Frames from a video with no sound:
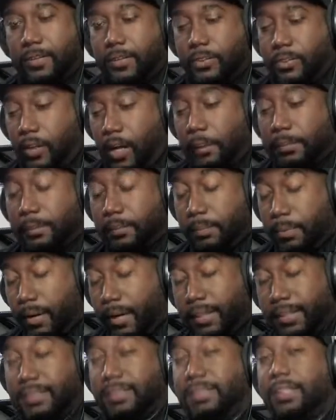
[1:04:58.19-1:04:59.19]
drops in
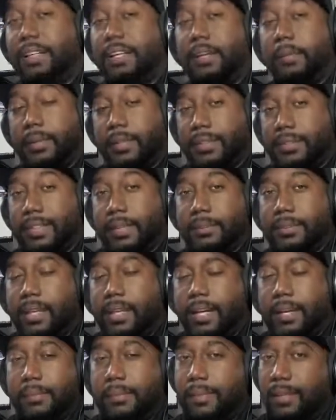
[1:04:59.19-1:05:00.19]
price, but at the same
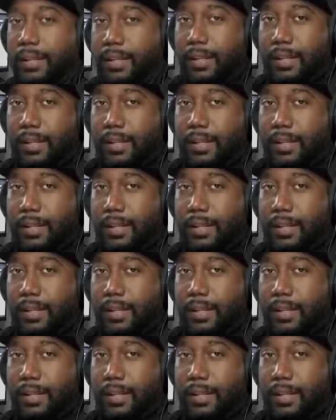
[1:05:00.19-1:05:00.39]
time,